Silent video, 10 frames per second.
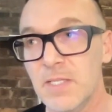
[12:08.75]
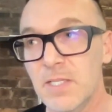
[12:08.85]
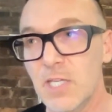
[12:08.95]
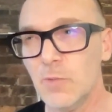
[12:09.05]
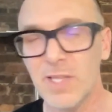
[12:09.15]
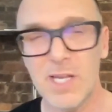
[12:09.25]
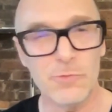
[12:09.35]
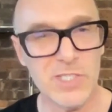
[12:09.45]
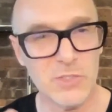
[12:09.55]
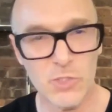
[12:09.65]
and doing a lot of
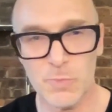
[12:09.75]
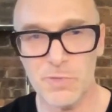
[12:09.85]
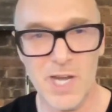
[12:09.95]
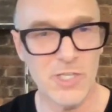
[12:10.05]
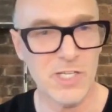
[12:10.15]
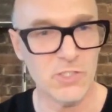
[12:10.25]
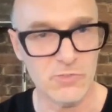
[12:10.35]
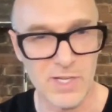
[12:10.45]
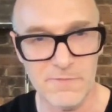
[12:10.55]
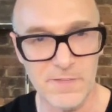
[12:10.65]
research projects and
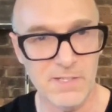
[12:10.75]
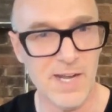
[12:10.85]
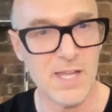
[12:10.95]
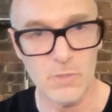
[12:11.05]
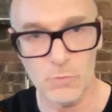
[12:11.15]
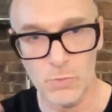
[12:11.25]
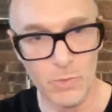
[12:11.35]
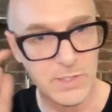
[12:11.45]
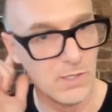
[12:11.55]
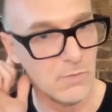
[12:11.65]
trying to figure out. And we're
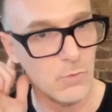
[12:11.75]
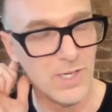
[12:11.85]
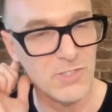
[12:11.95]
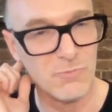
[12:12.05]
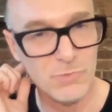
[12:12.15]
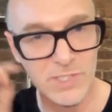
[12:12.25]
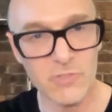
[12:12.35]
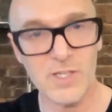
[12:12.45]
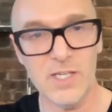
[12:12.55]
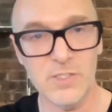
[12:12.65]
working on one, just really
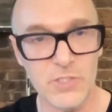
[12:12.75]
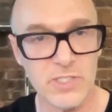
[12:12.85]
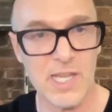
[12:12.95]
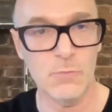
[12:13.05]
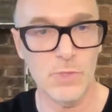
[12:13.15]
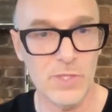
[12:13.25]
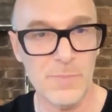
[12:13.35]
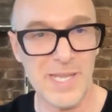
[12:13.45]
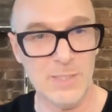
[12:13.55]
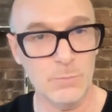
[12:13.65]
trying to understand where the
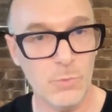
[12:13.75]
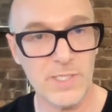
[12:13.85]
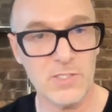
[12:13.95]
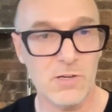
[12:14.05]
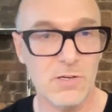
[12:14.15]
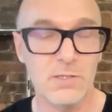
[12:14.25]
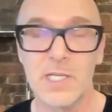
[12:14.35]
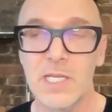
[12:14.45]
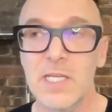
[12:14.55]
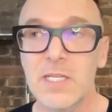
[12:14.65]
pain points are,
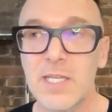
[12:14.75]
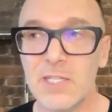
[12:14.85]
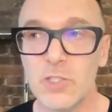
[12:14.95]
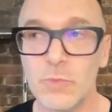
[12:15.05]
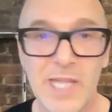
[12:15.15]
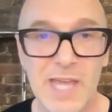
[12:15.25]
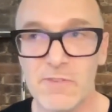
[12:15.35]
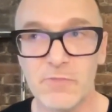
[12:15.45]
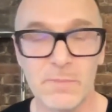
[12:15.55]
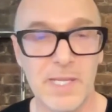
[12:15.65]
right. and do we have
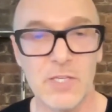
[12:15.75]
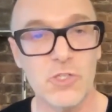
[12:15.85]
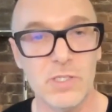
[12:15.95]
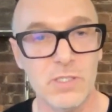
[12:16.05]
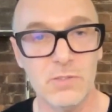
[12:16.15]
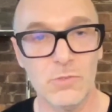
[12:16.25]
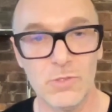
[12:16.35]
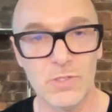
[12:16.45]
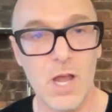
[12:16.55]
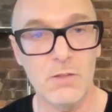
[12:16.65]
information
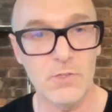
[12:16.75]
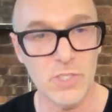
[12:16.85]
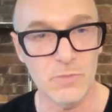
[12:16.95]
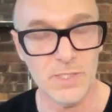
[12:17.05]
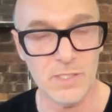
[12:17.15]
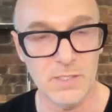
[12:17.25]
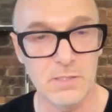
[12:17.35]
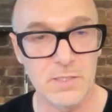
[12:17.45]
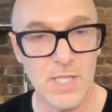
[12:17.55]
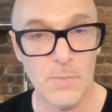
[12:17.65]
or knowledge that we can
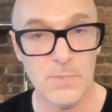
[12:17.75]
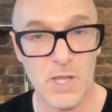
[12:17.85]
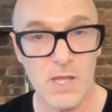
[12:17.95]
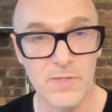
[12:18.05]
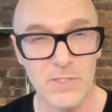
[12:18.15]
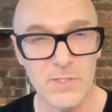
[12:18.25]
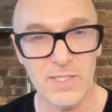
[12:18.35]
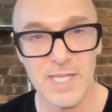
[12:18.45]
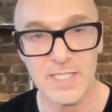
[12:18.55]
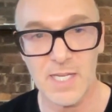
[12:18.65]
help solve it. So I
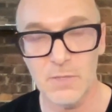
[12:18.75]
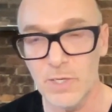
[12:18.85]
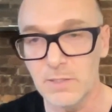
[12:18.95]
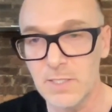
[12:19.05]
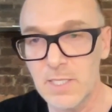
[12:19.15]
think that's kind of what